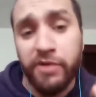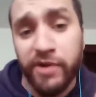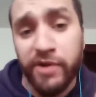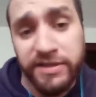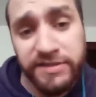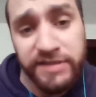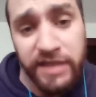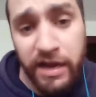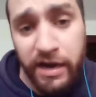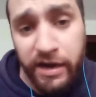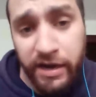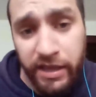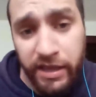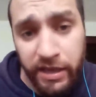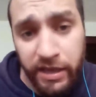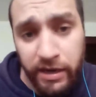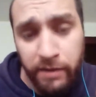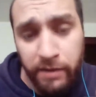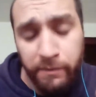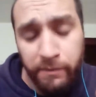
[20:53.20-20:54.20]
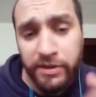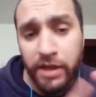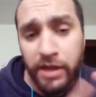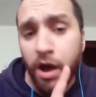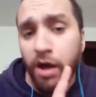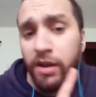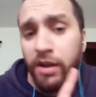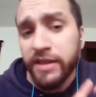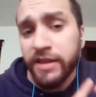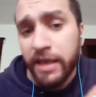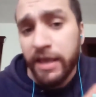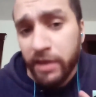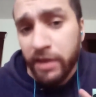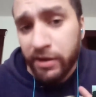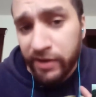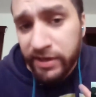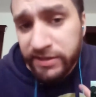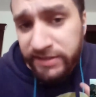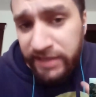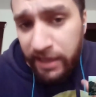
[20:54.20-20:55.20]
immigrants here, but not only the
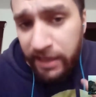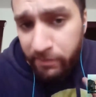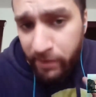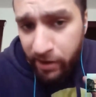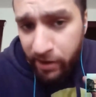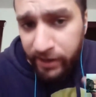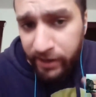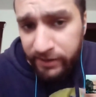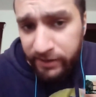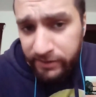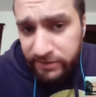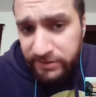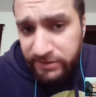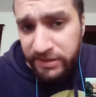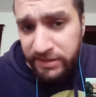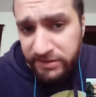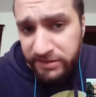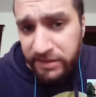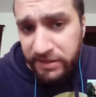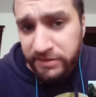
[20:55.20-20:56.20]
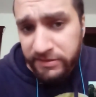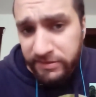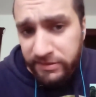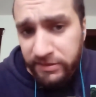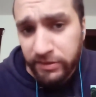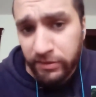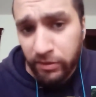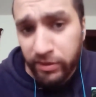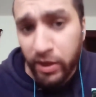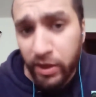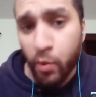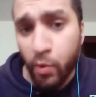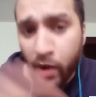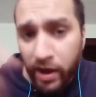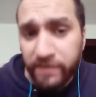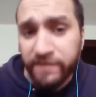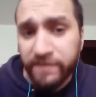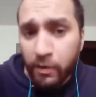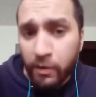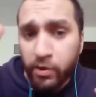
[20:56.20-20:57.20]
immigrants, the Americans, the citizens, you know, the
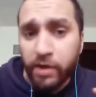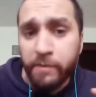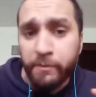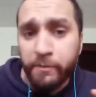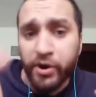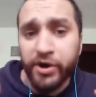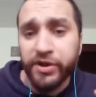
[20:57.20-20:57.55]
ones that were born